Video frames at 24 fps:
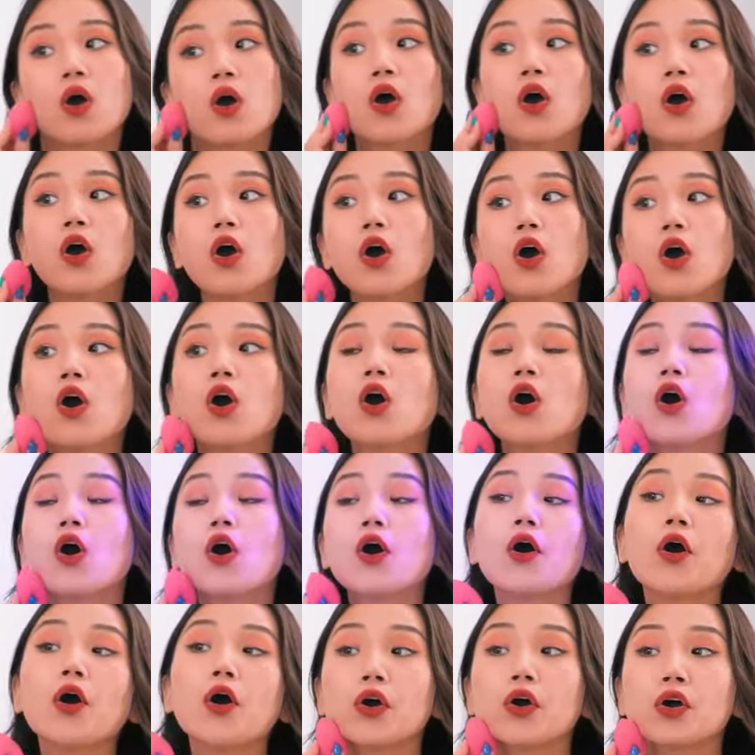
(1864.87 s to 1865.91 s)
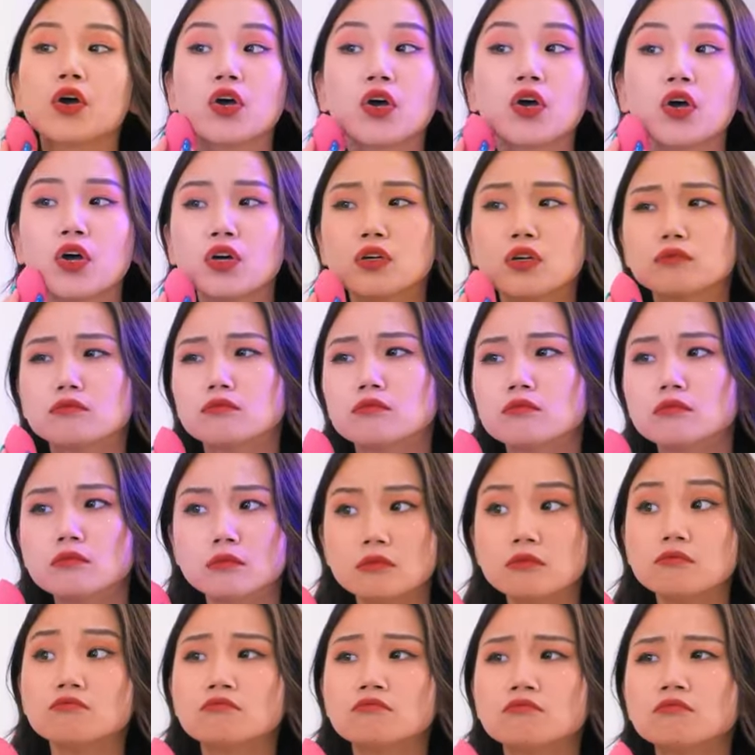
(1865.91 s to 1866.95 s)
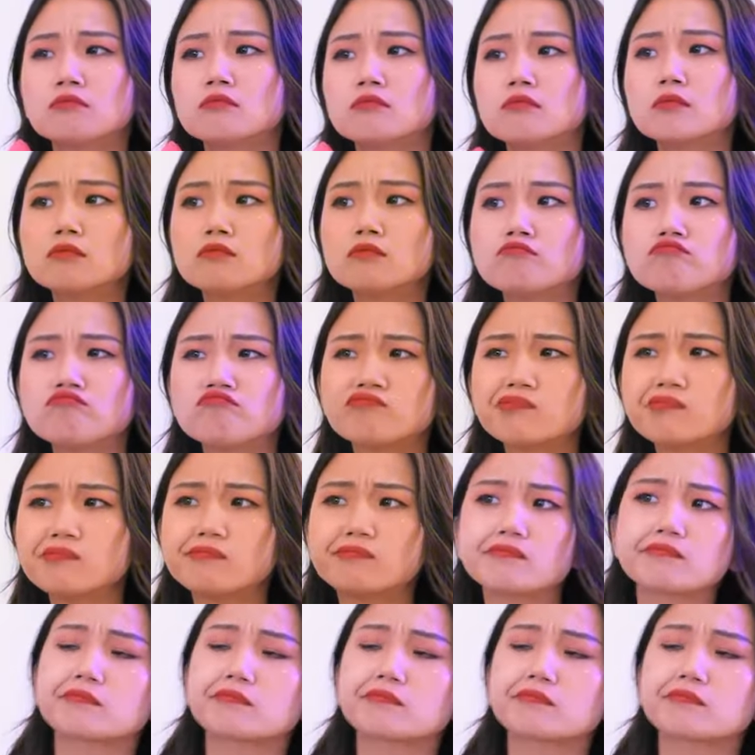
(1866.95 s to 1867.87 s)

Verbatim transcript: I getting prettier? Oh, what's going on